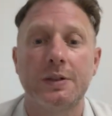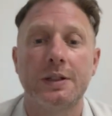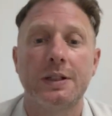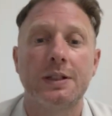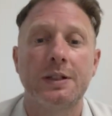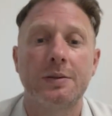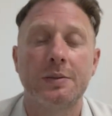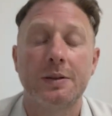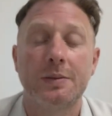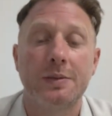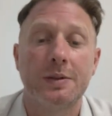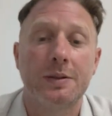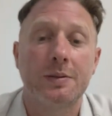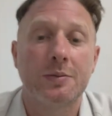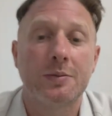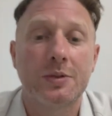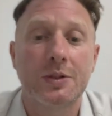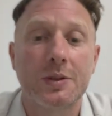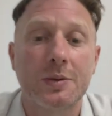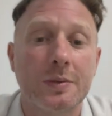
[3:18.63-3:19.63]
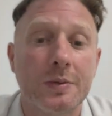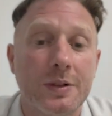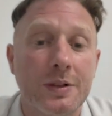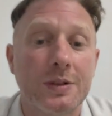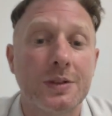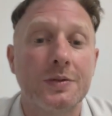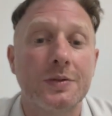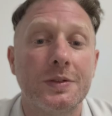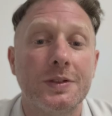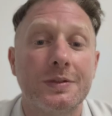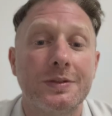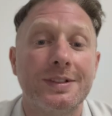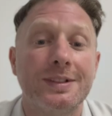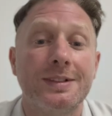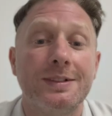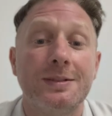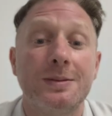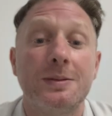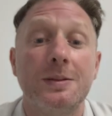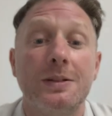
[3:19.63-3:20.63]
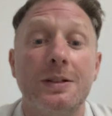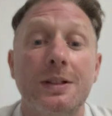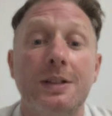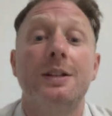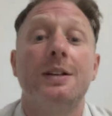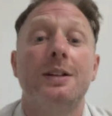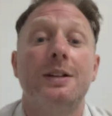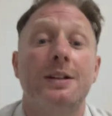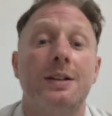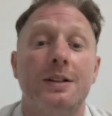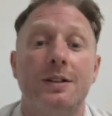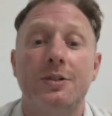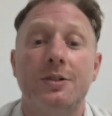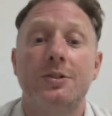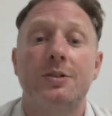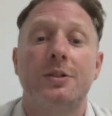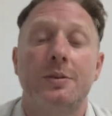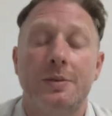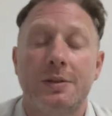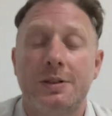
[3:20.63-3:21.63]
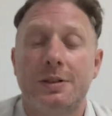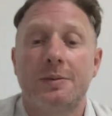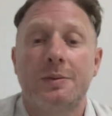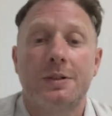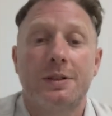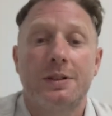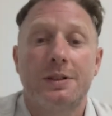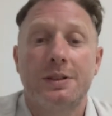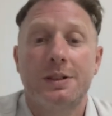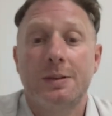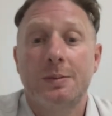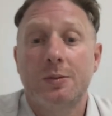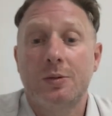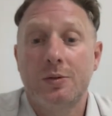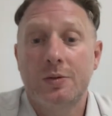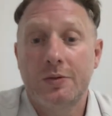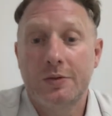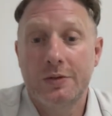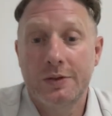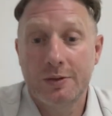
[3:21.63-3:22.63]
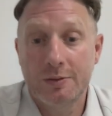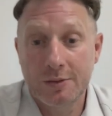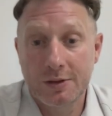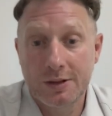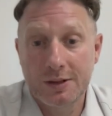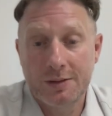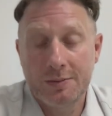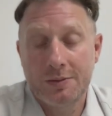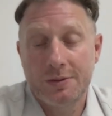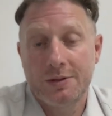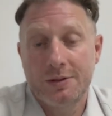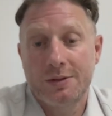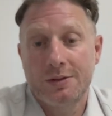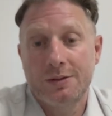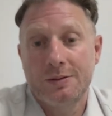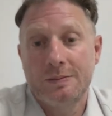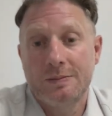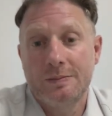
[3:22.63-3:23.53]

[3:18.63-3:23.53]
came to meet me in Brisbane when I was 15 and showed me some example film clips.